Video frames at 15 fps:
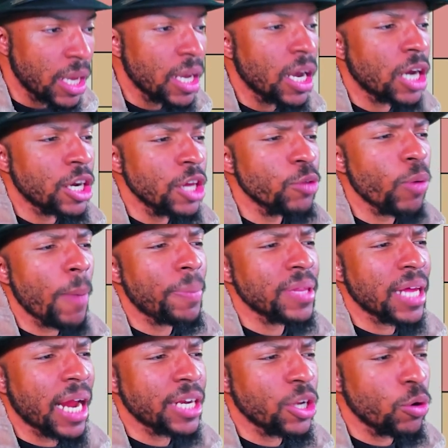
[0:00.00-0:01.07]
Another weapon
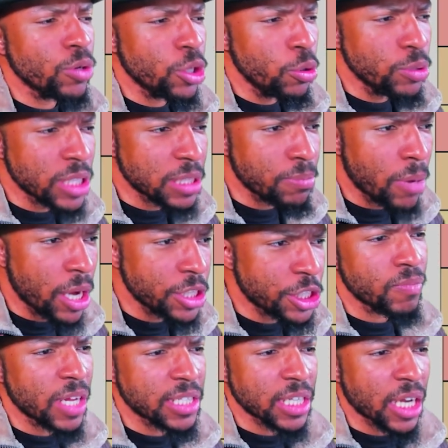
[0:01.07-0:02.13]
that I don't use as much.
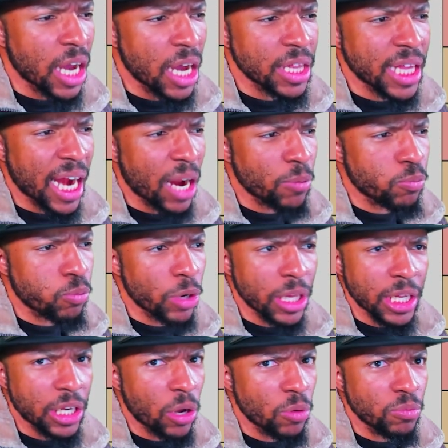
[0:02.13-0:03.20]
It's a gun that I really
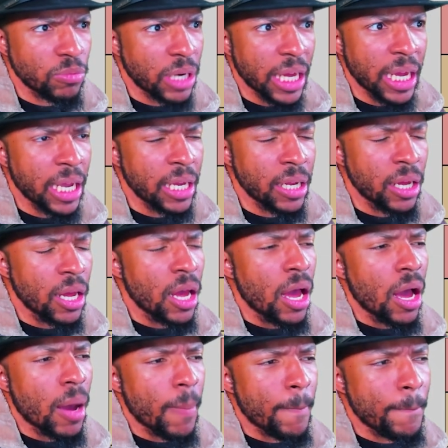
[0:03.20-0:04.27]
don't need,
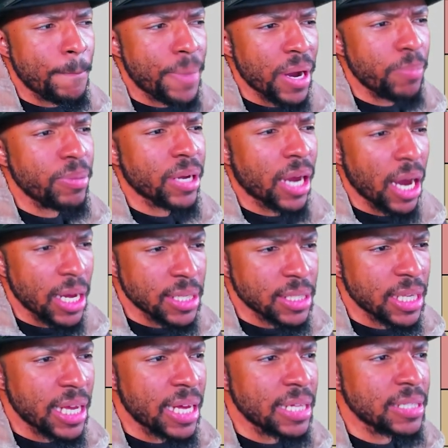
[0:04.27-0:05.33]
but because
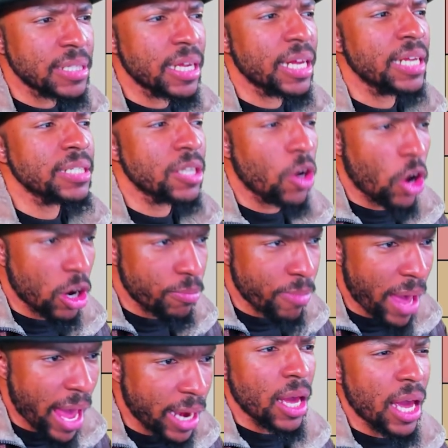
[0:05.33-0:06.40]
it is an
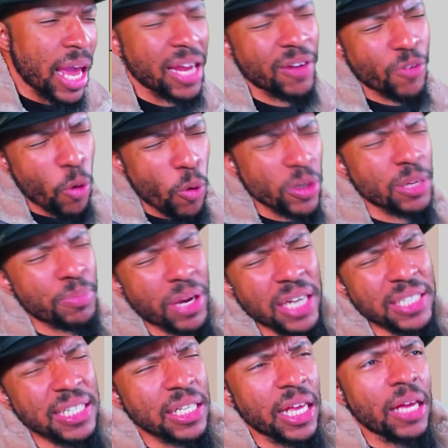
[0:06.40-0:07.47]
automatic, and of course because
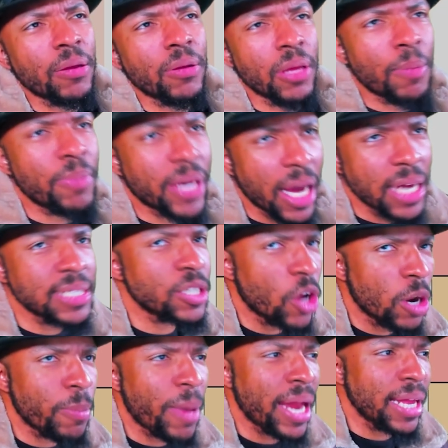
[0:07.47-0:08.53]
it's
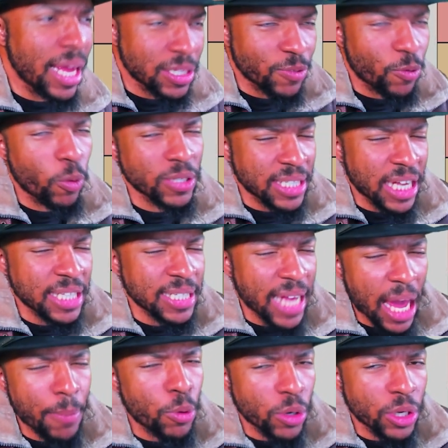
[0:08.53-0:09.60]
automatic, yes, of course it's
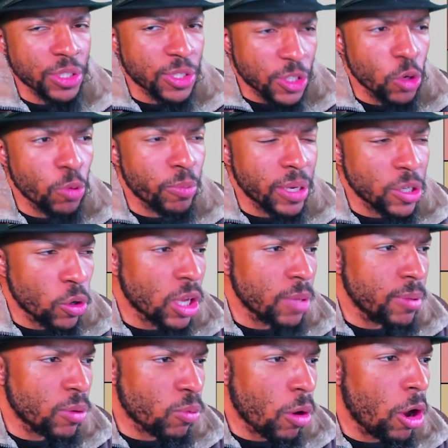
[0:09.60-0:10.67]
ammo consuming, don't get
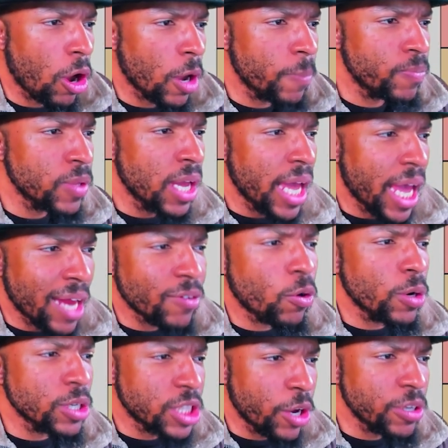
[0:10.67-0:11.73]
me wrong. And of
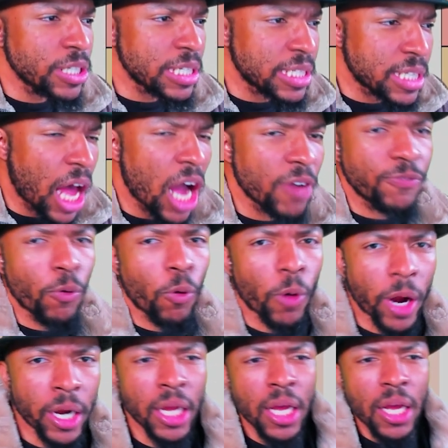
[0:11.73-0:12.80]
course there is a stock for
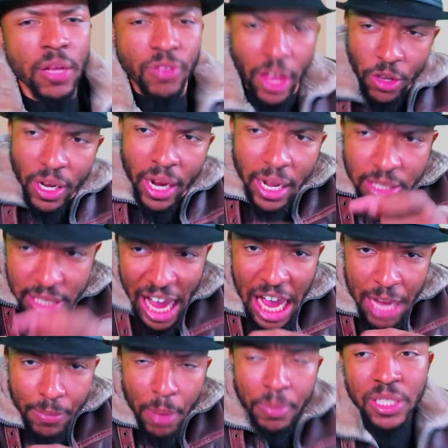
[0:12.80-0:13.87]
it that you can actually
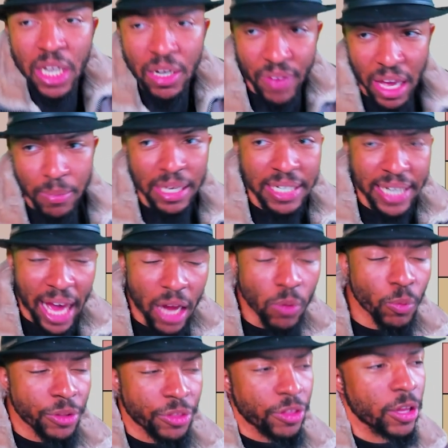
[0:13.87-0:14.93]
aim up instead of aiming down
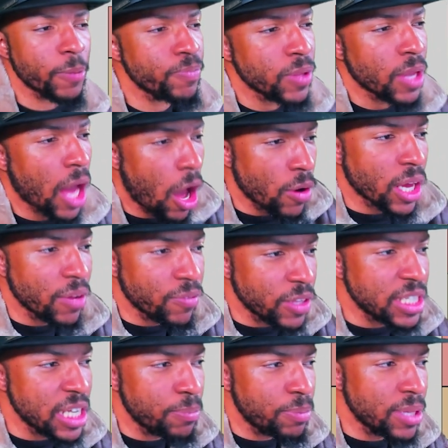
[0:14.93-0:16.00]
with it. I'll give the
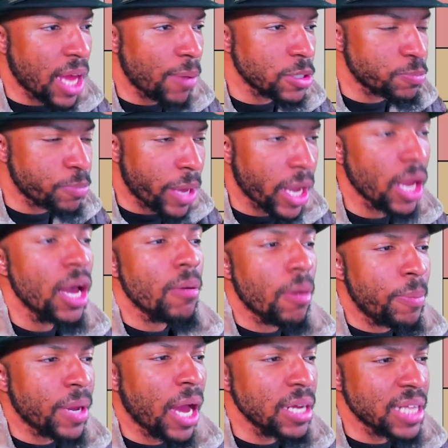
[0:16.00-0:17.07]
TMP that respect. But
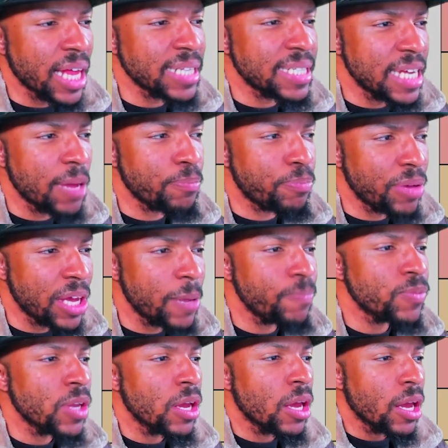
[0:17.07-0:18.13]
because of that TMP
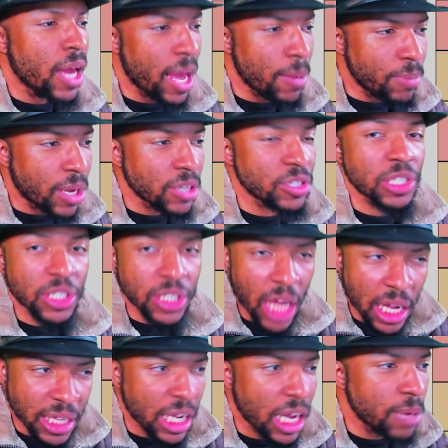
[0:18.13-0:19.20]
and because of the
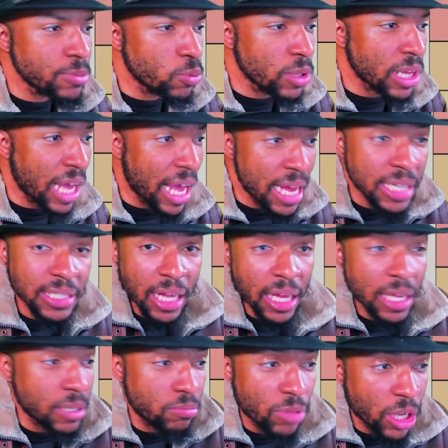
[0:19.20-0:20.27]
stock that comes with it, and
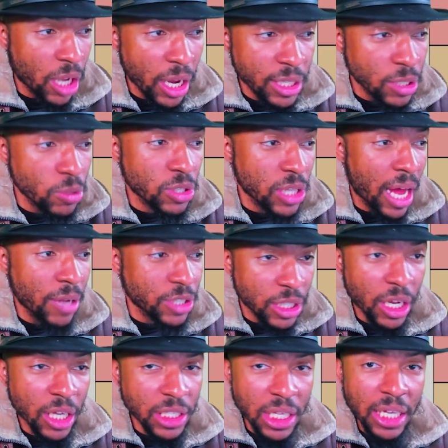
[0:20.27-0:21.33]
the gun is no slouch. It
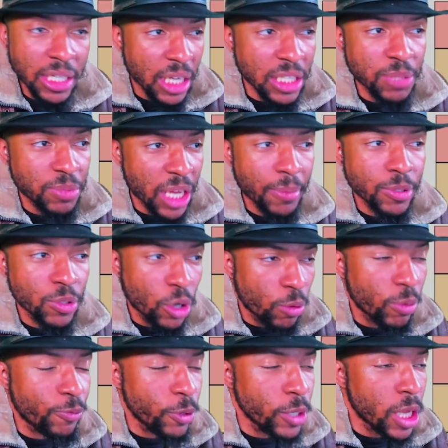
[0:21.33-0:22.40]
does some damage, you know, when
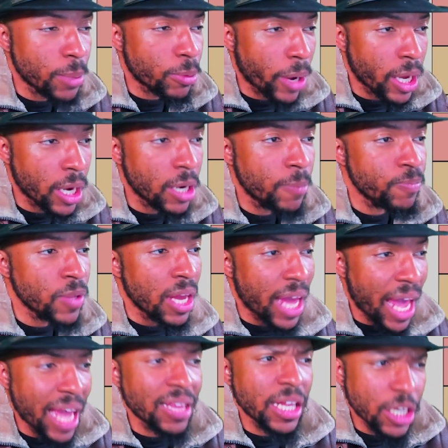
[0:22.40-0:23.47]
fully upgraded.
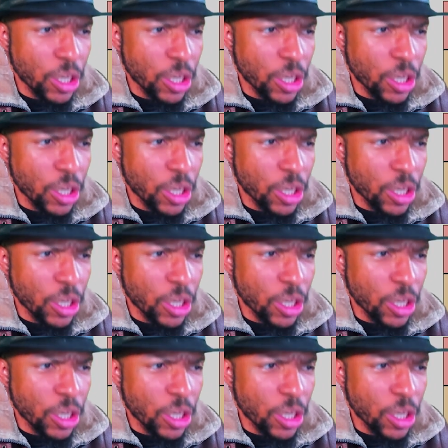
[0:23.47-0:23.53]
And